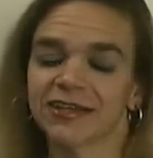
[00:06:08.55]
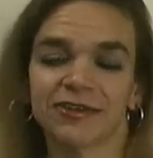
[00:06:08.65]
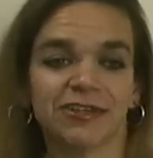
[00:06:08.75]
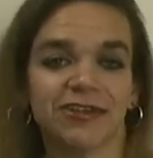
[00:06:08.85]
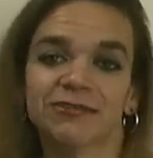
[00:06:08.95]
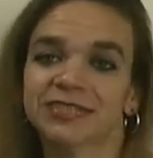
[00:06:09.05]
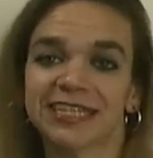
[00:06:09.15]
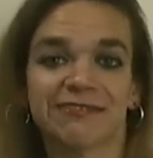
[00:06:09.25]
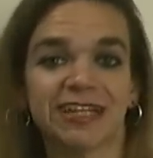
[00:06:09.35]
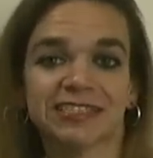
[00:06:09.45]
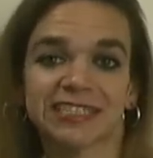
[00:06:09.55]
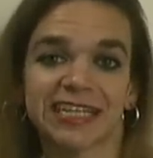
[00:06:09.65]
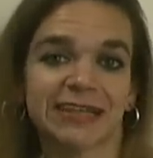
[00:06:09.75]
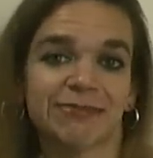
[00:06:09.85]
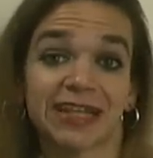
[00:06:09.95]
Who knows if that's a
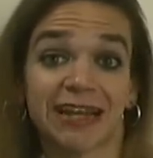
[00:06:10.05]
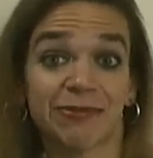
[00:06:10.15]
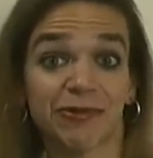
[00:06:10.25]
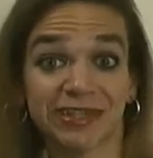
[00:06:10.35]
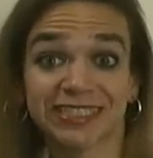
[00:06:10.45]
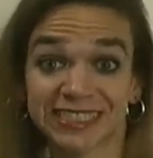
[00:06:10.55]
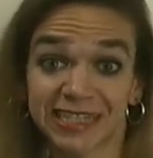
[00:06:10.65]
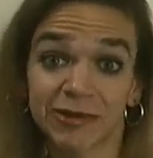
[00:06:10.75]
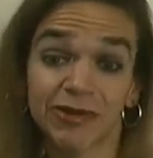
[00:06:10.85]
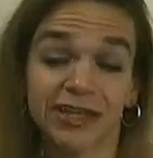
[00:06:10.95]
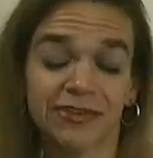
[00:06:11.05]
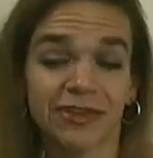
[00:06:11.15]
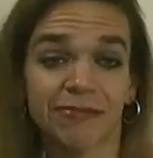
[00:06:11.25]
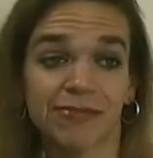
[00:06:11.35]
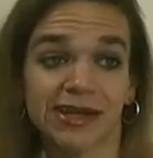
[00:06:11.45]
name that I'm going to stick with,
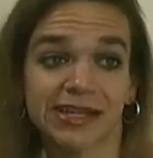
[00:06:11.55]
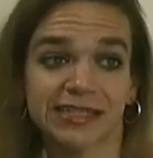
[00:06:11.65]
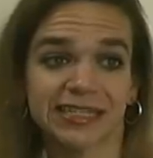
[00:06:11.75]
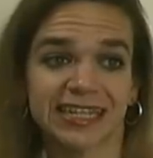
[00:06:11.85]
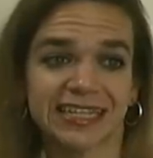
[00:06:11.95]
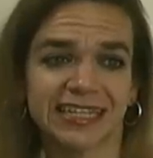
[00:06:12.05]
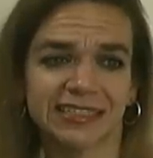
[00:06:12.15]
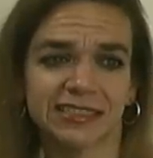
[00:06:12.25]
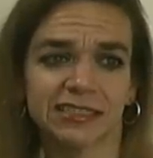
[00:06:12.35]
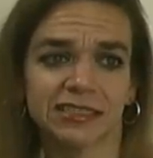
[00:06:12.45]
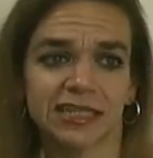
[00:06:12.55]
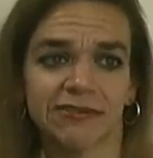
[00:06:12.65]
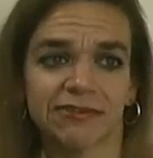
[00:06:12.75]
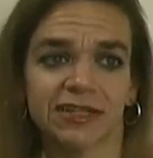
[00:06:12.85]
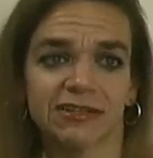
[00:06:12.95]
but it's
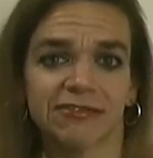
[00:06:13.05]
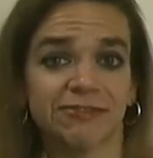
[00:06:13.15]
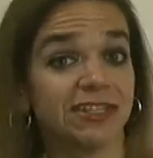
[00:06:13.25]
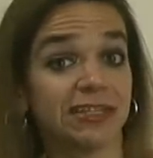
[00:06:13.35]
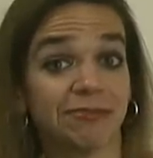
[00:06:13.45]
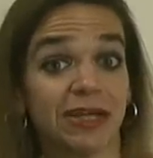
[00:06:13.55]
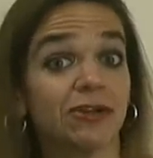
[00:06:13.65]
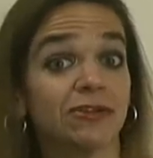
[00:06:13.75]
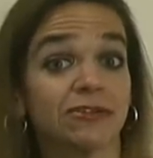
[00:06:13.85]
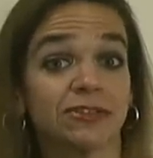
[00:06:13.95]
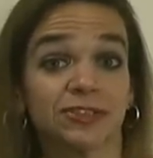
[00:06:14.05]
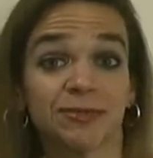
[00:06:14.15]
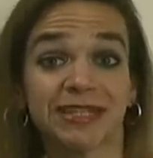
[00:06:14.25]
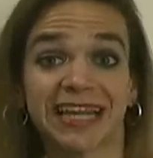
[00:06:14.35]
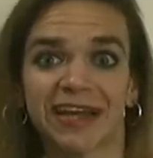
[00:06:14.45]
definitely feeling better to
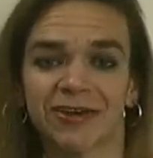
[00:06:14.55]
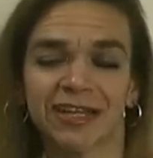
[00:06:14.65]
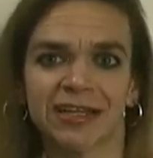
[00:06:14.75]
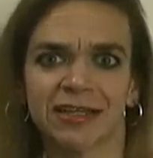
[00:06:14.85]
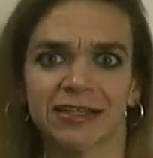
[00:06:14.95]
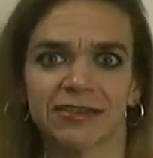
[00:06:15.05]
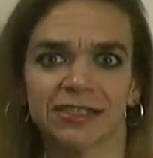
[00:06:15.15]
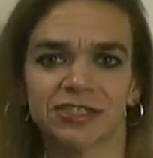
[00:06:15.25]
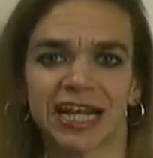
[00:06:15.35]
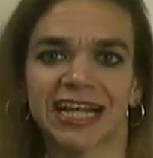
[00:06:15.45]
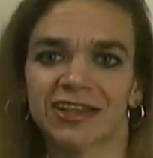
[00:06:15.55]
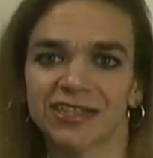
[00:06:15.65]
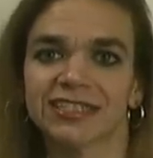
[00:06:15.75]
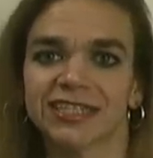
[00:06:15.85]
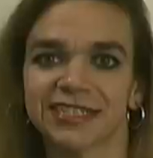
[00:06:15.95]
me now than
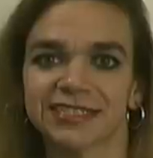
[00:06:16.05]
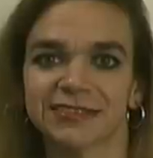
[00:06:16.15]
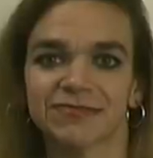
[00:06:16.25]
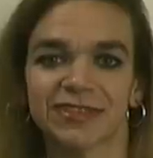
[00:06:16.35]
Jacqueline does.